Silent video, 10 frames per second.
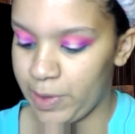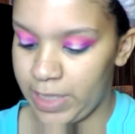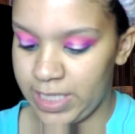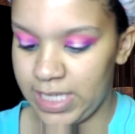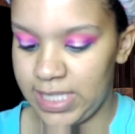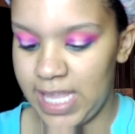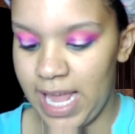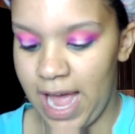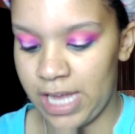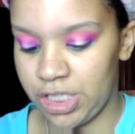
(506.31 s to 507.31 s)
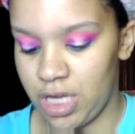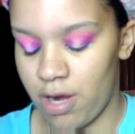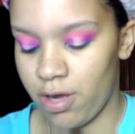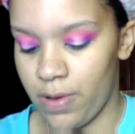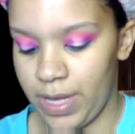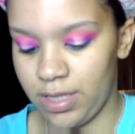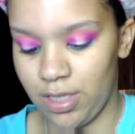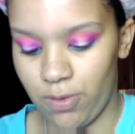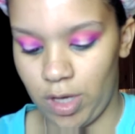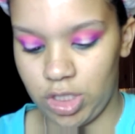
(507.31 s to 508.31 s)
This is the eyeshadow. I'll go ahead and
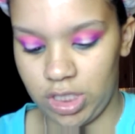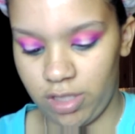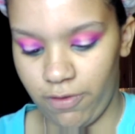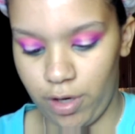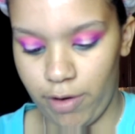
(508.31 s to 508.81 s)
swatch this for you